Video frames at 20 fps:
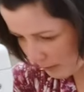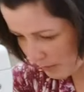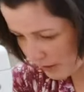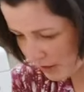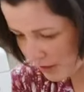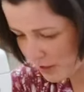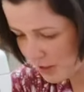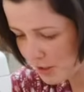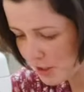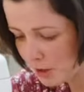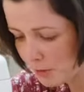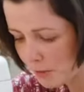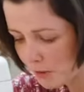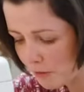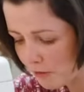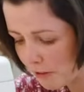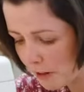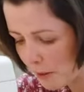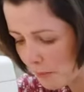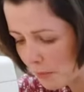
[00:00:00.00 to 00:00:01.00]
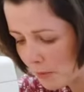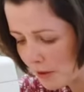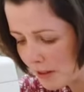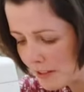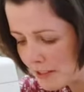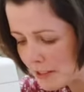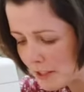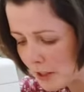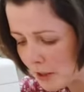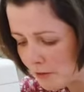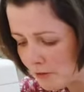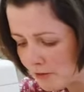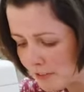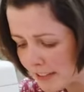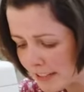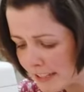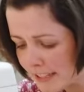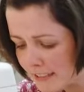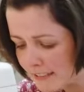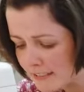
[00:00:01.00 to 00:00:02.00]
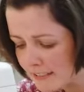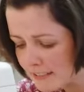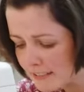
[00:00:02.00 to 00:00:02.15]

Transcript: we're going to stop at the right point, hopefully.